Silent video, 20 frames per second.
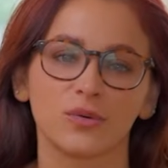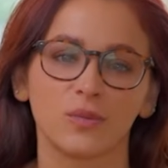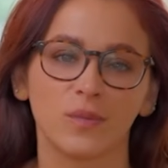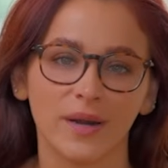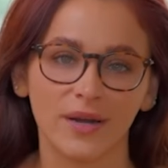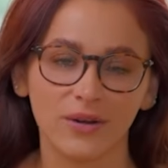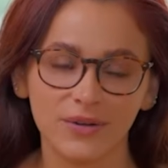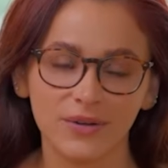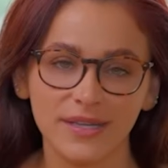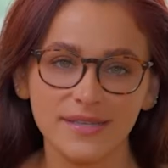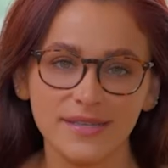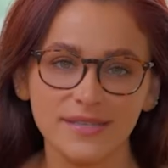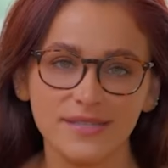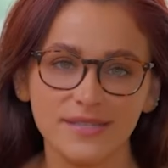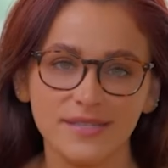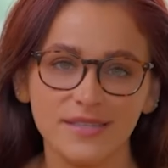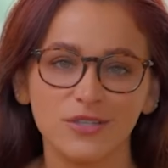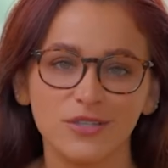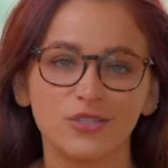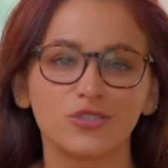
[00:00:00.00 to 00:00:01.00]

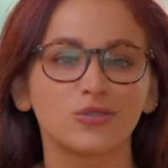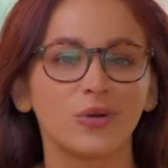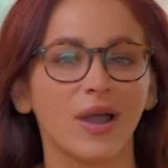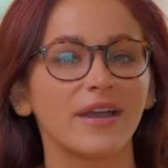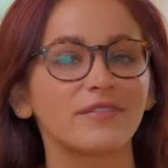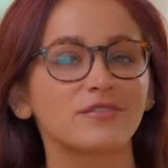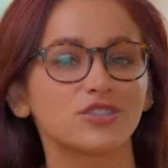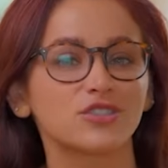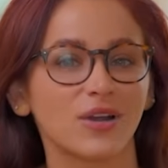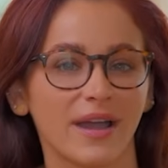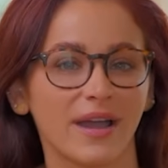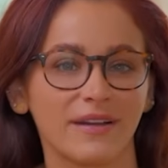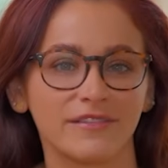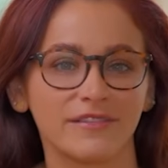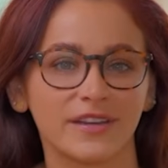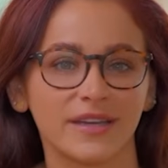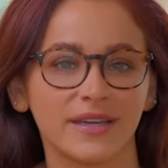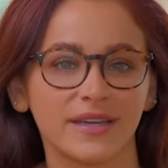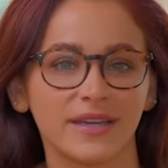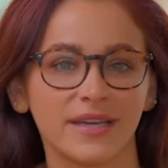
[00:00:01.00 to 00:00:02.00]
awareness, drive
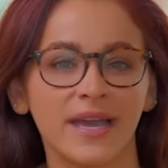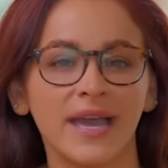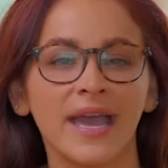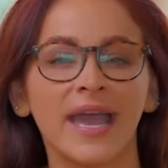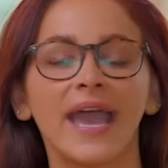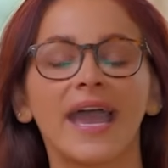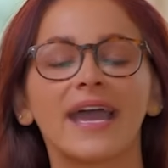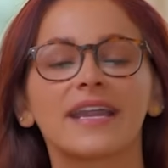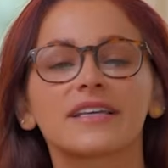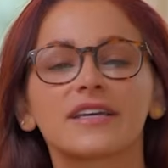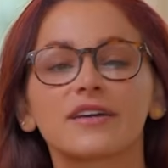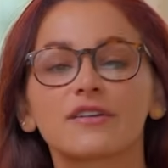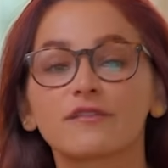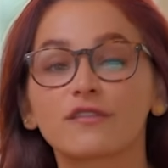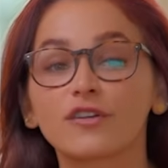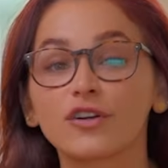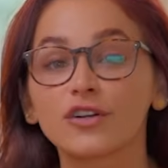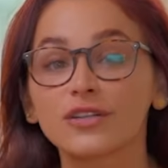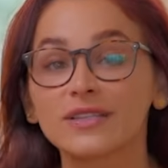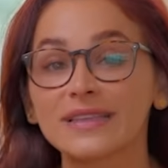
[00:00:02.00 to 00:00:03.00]
traffic, and
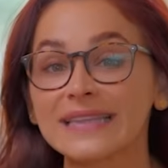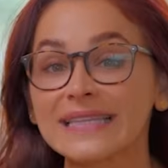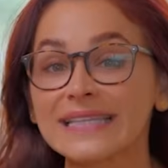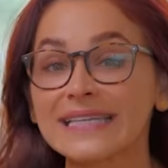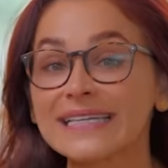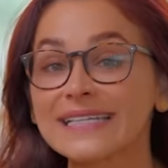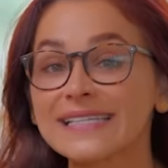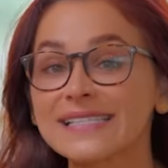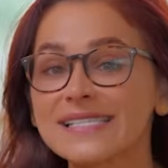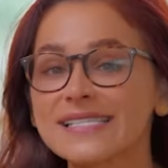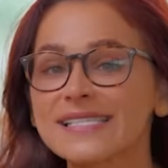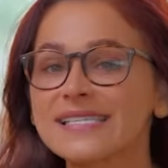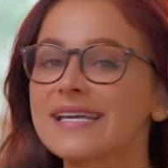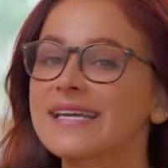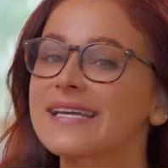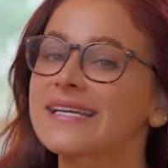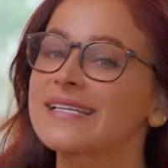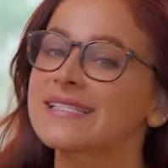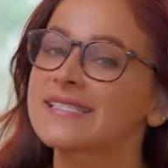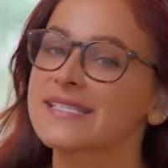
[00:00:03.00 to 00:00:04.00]
convert leads
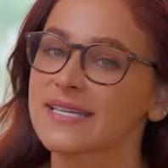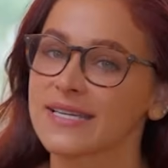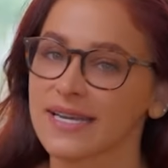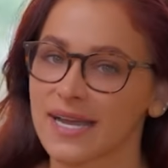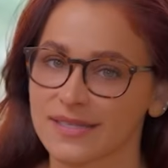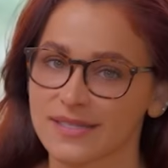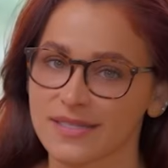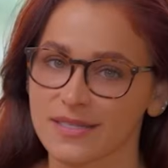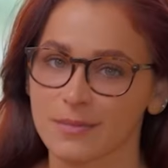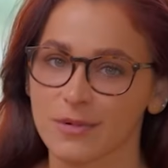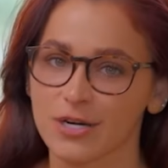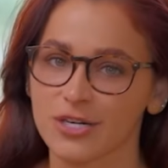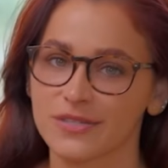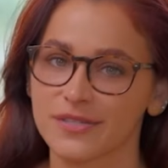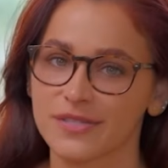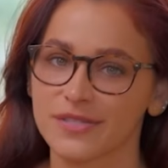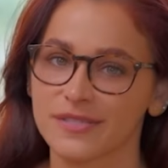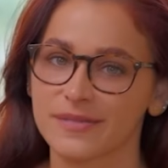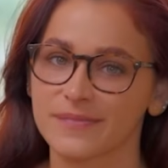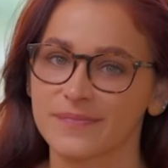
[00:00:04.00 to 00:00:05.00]
into
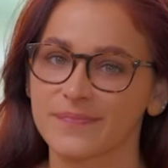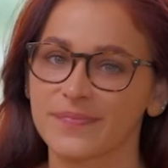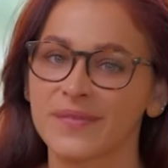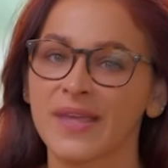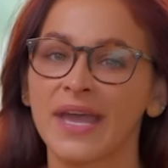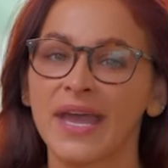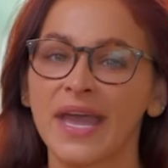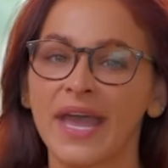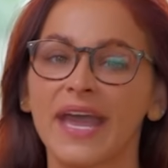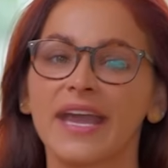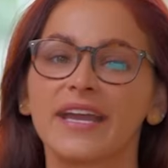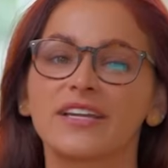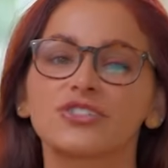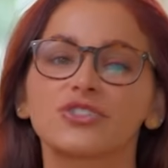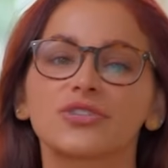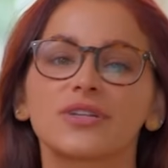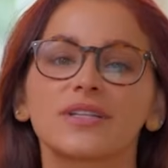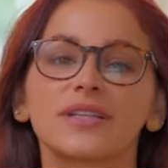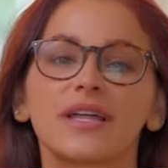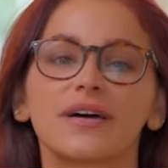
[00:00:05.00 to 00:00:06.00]
customers.
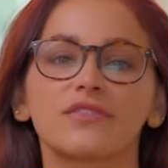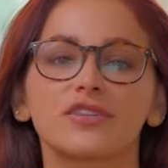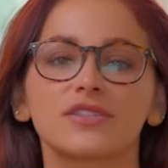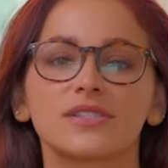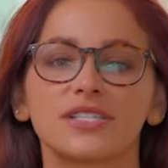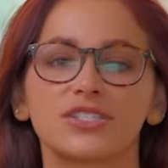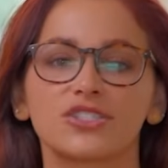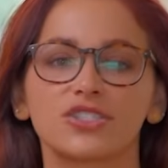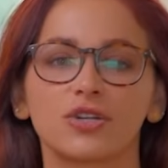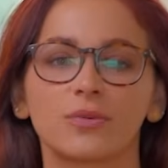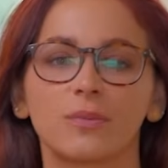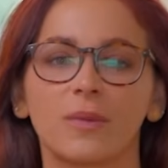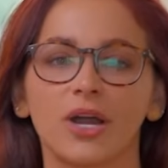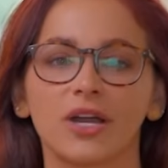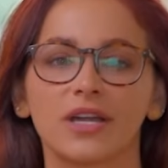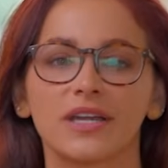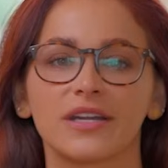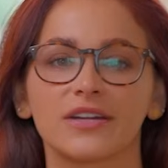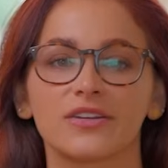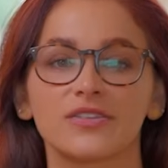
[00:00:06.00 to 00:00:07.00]
Entry level digital
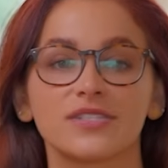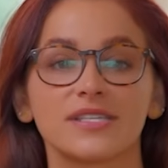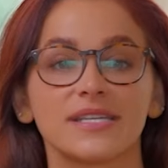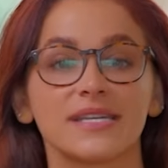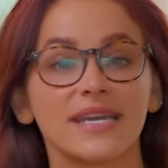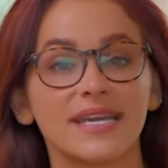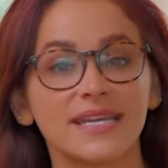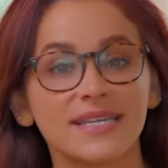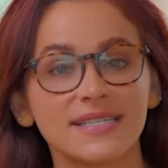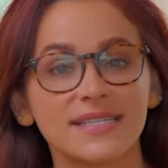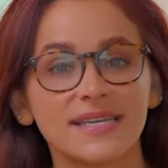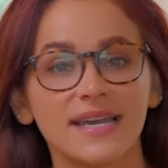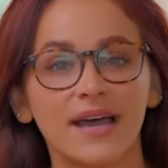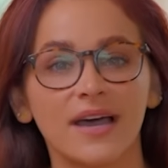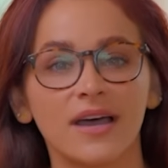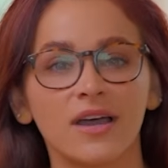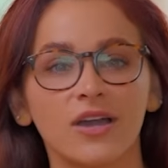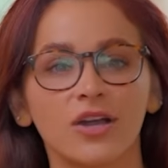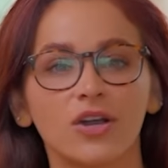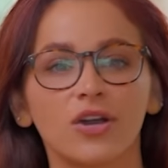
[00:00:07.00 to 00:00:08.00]
marketers in
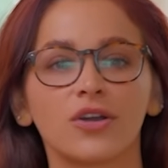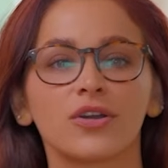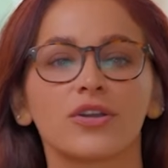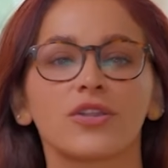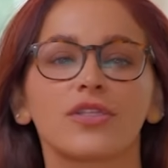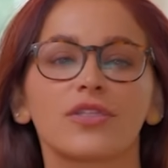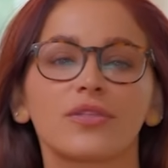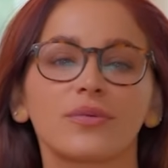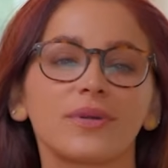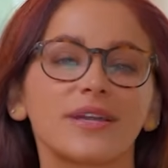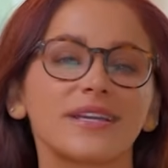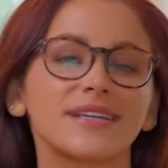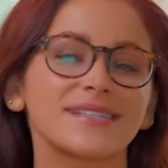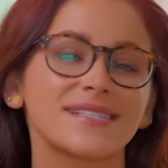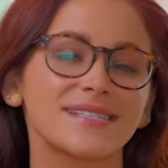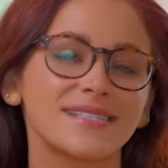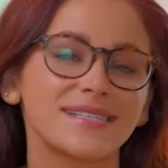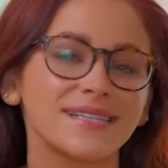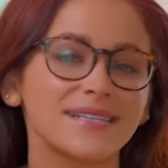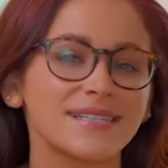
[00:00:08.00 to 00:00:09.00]
India earn 3 to
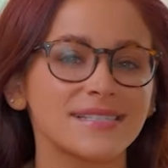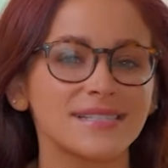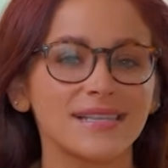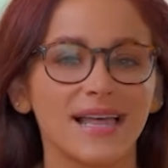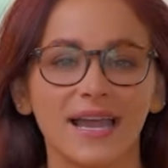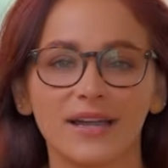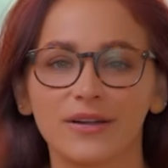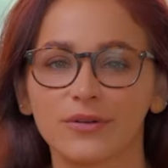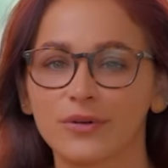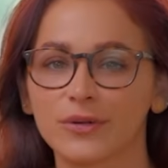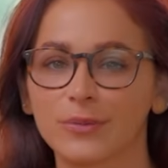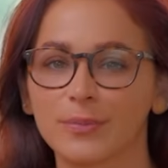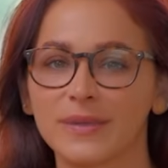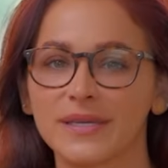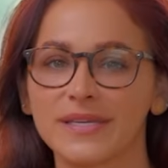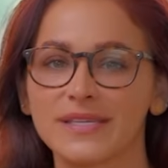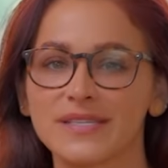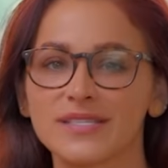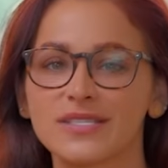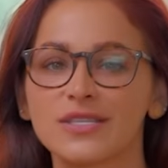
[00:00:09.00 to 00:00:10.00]
6 lakh
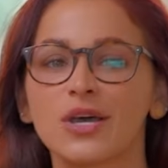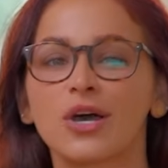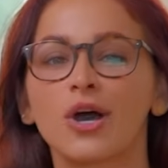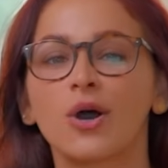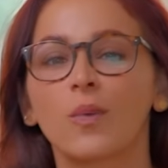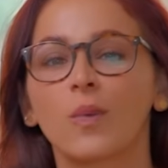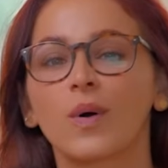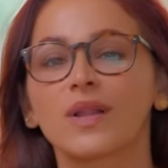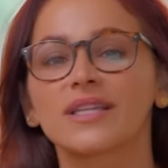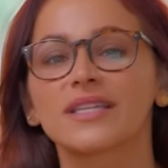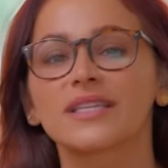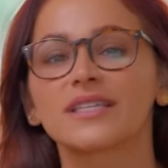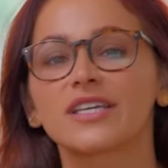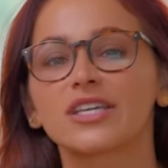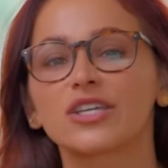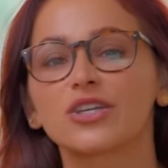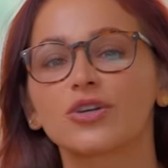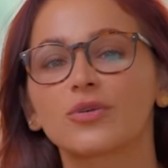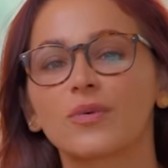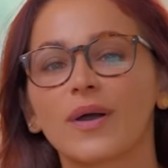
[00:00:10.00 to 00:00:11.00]
rupees, while in the
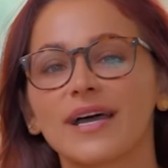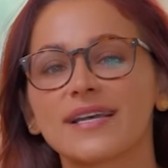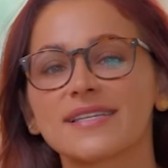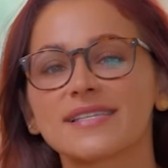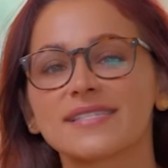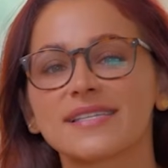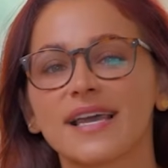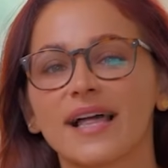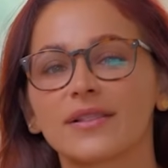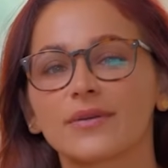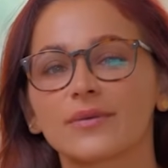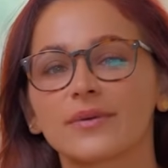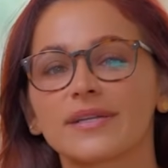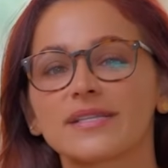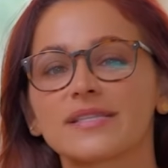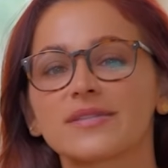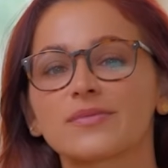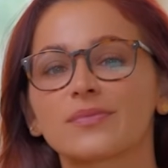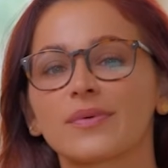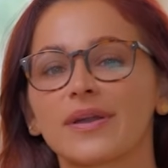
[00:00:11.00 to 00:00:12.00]
US,
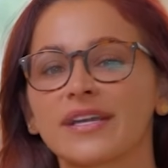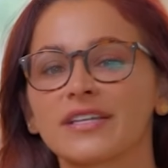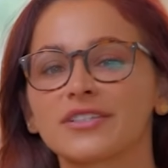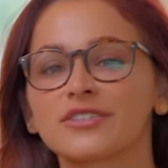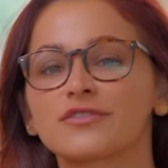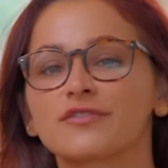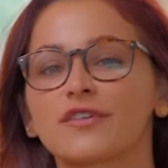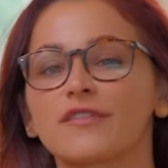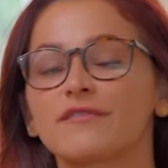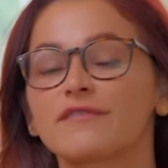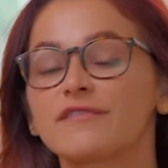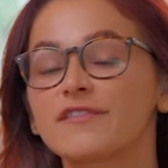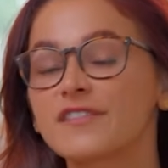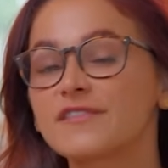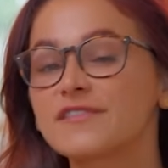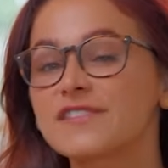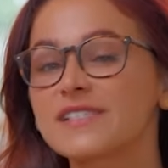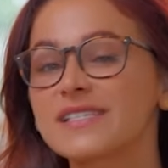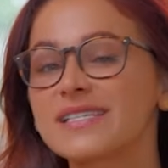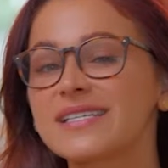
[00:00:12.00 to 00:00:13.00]
salaries range from
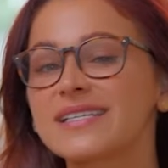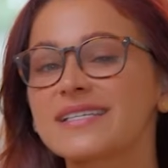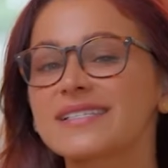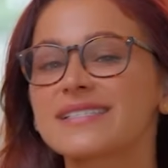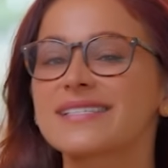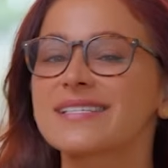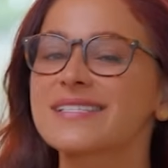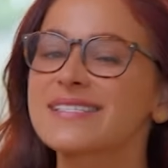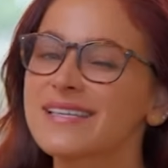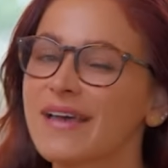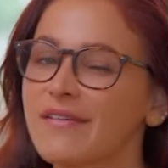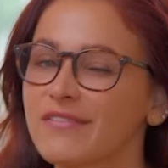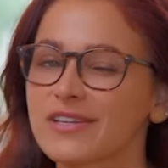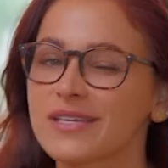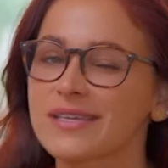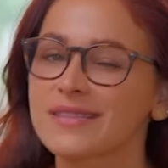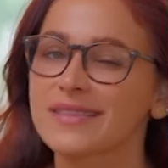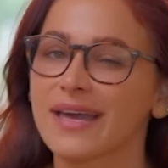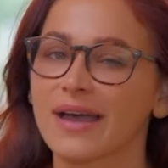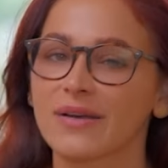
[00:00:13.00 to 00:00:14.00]
50 to
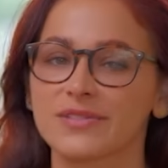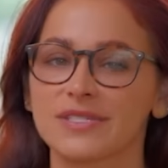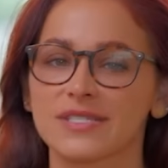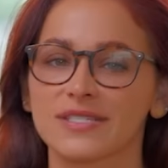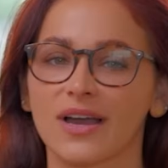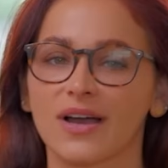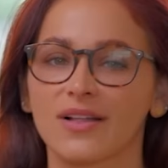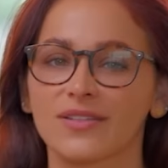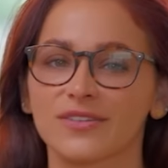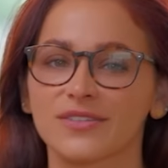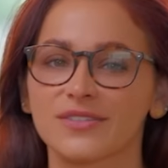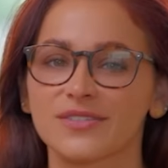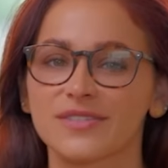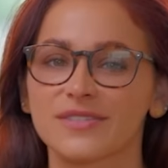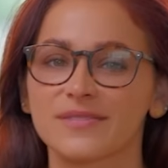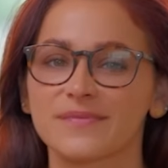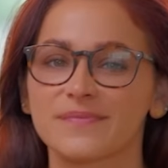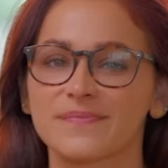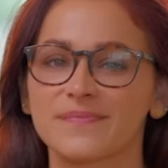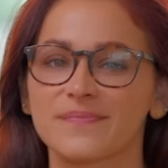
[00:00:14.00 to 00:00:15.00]

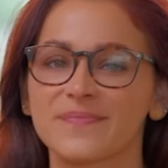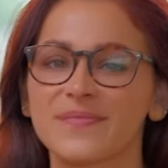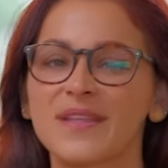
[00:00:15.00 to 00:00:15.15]
$70,000.